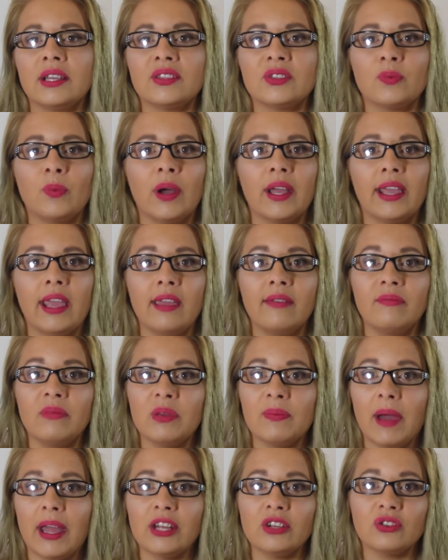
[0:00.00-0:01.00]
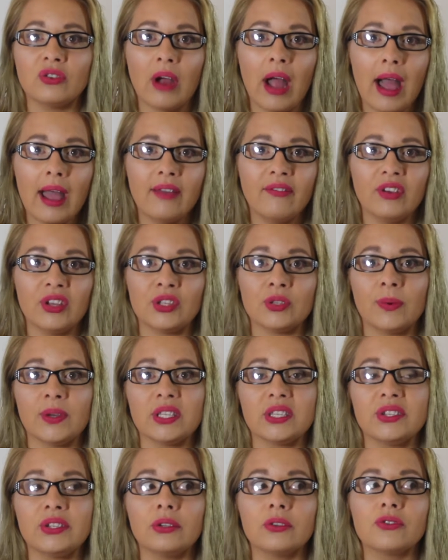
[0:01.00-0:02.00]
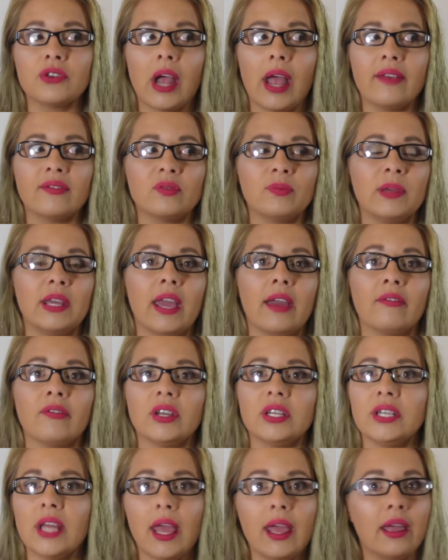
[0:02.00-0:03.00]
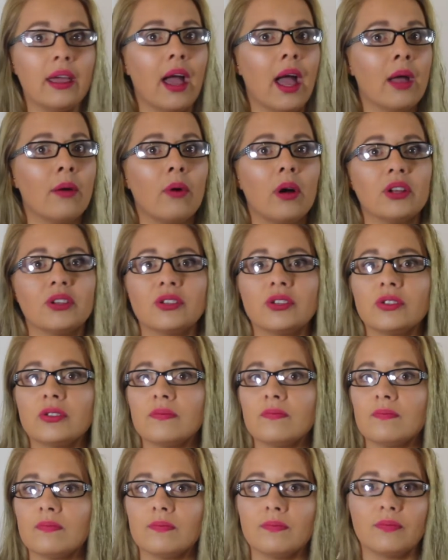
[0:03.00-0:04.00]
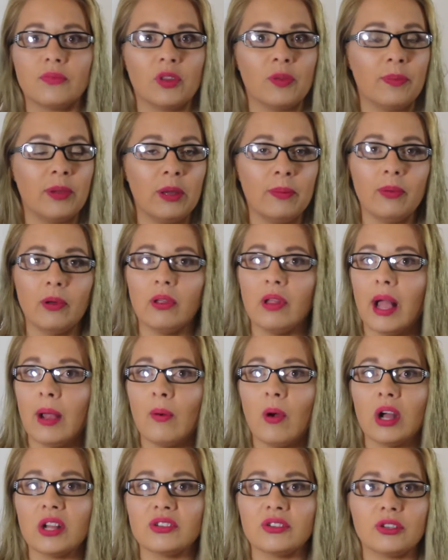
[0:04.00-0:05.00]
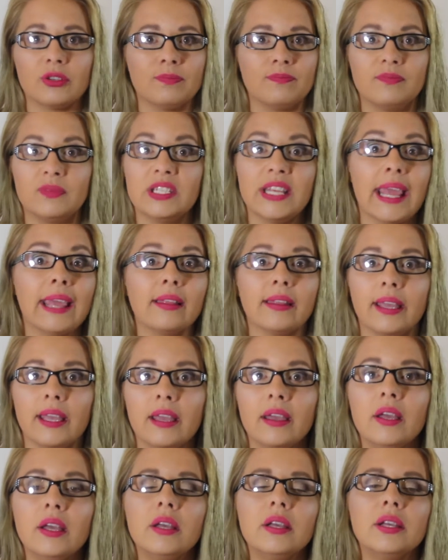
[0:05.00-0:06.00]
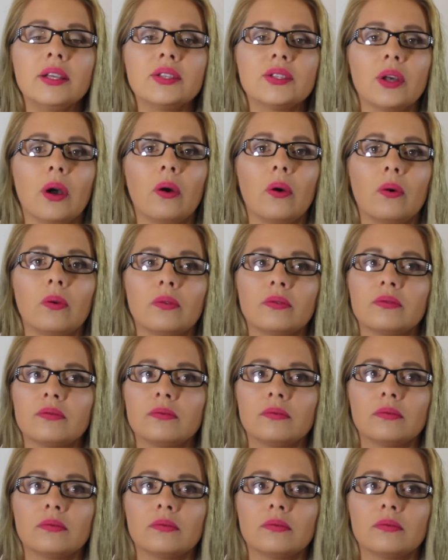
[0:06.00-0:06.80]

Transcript: it's what gave me my drive. It's what still drives me every day. I watch the people I watch daily. So